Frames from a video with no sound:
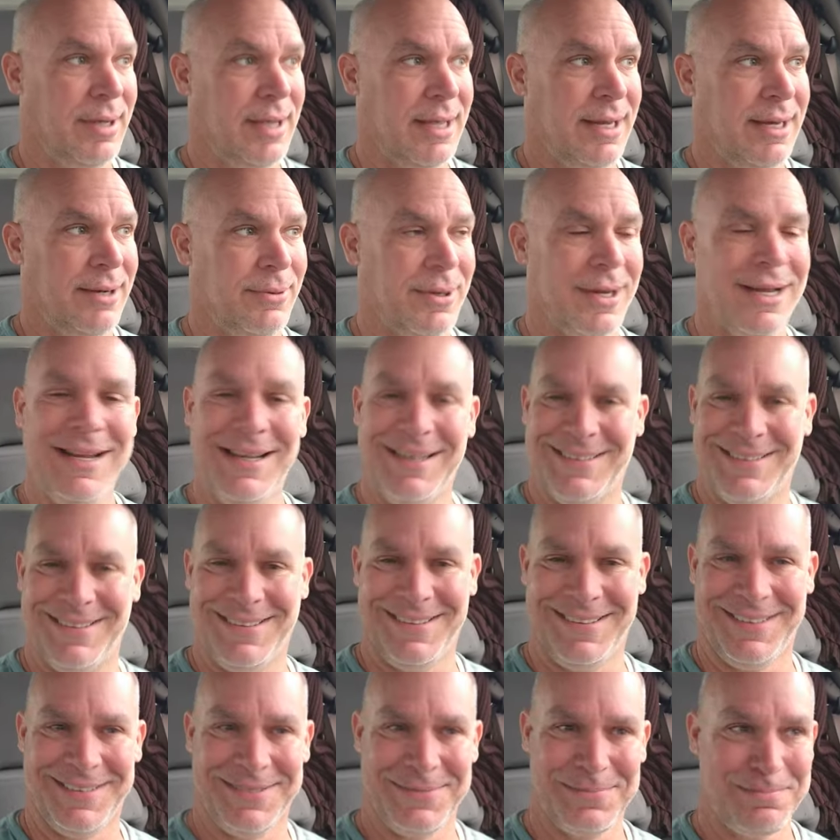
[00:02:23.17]
Anyway,
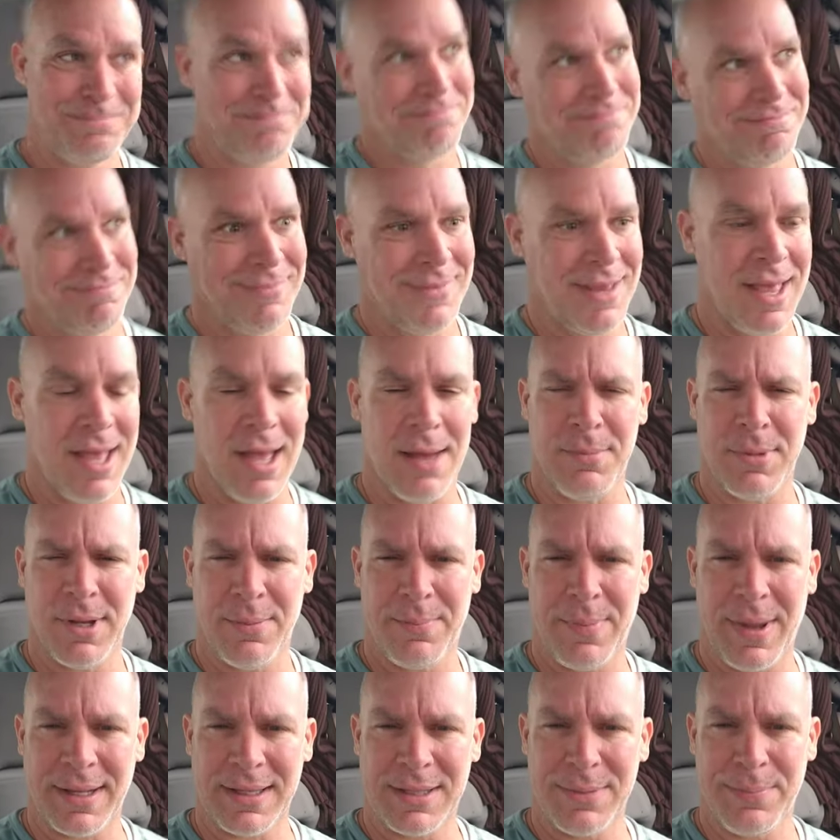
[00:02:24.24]
I'm going to
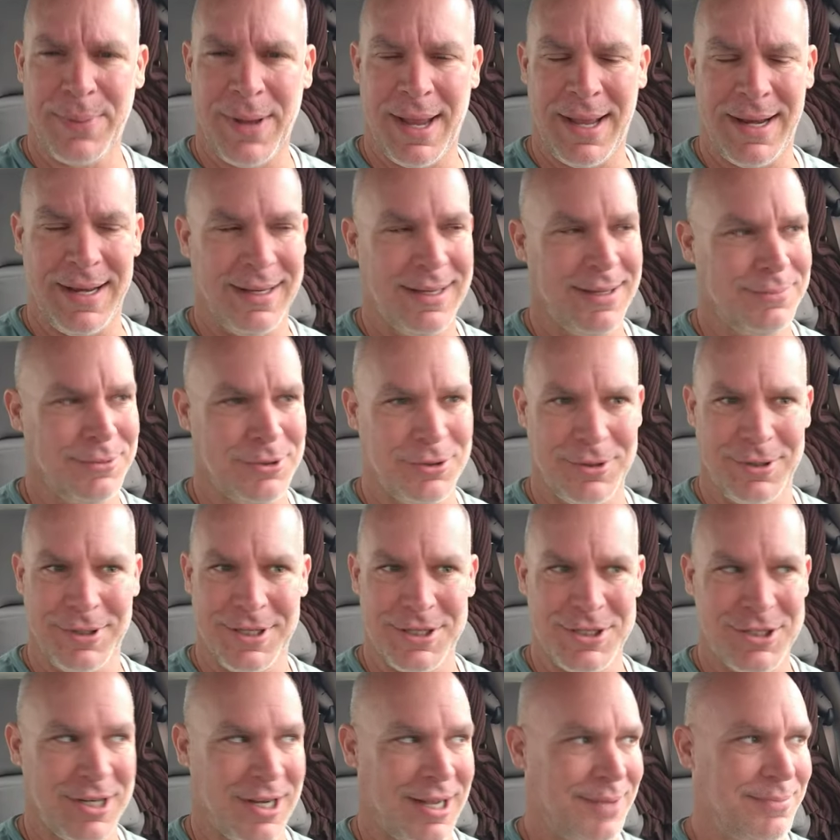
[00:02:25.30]
get back to painting. I'm doing a
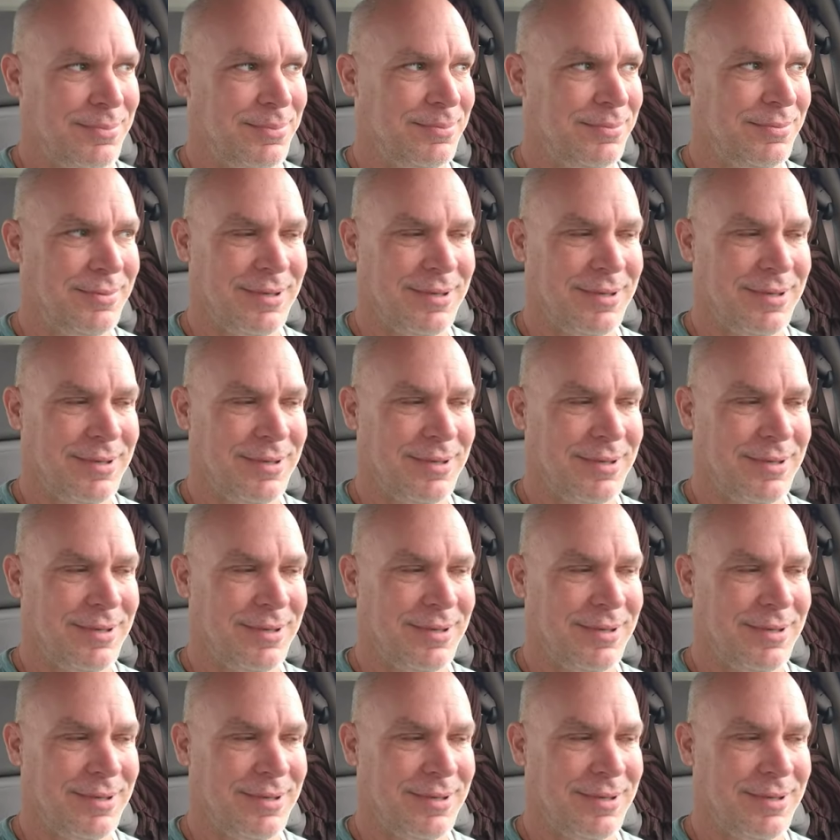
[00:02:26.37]
good job.